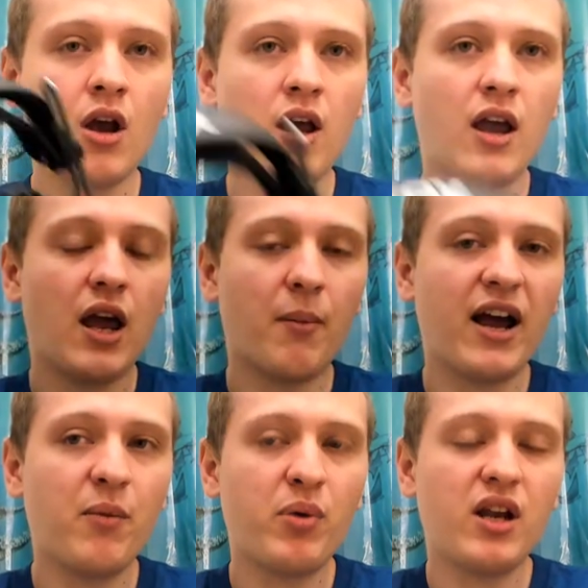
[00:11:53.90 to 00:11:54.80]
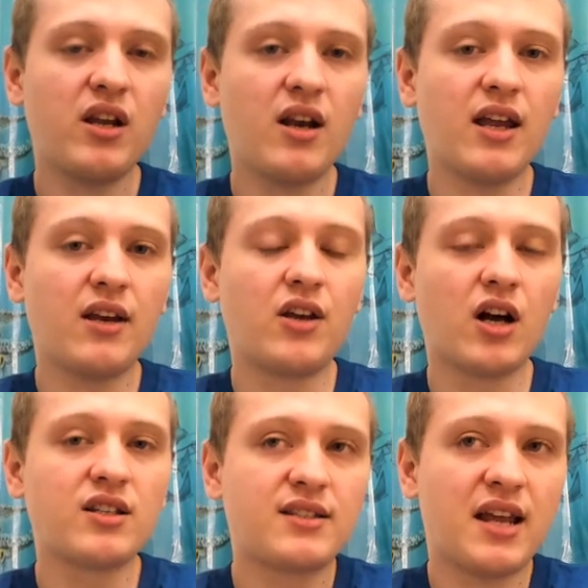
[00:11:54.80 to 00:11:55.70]
In my opinion, it
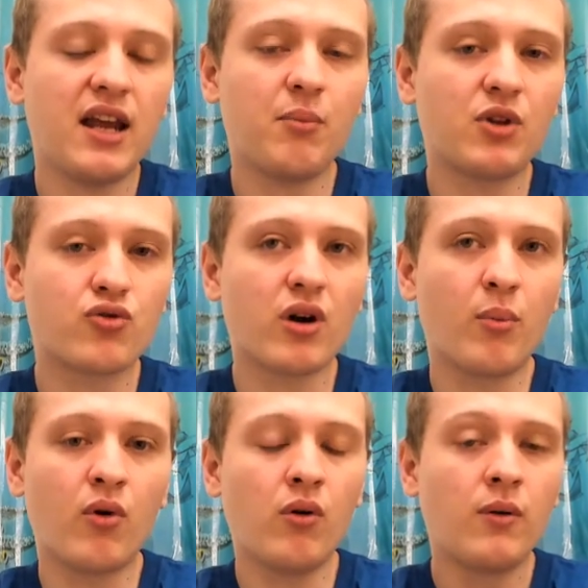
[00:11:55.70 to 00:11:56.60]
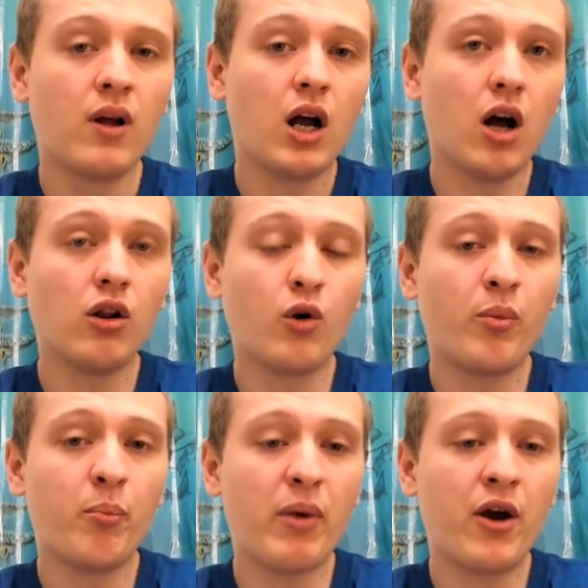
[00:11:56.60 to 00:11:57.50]
does tame the treble a little bit
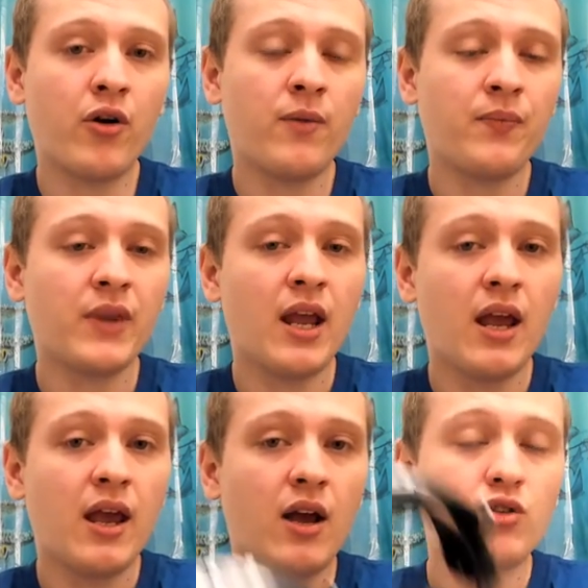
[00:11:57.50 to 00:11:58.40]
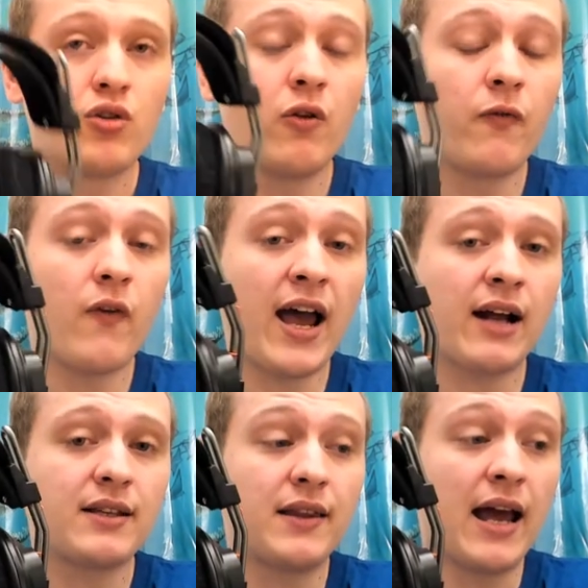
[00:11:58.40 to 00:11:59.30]
better, to the fact
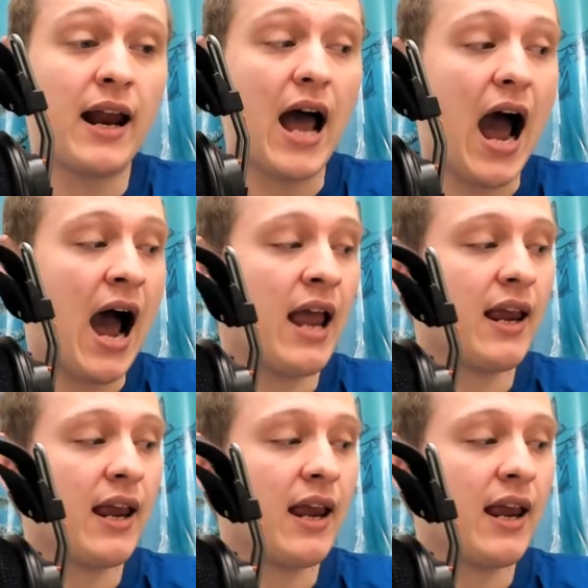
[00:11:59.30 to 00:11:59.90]
that I can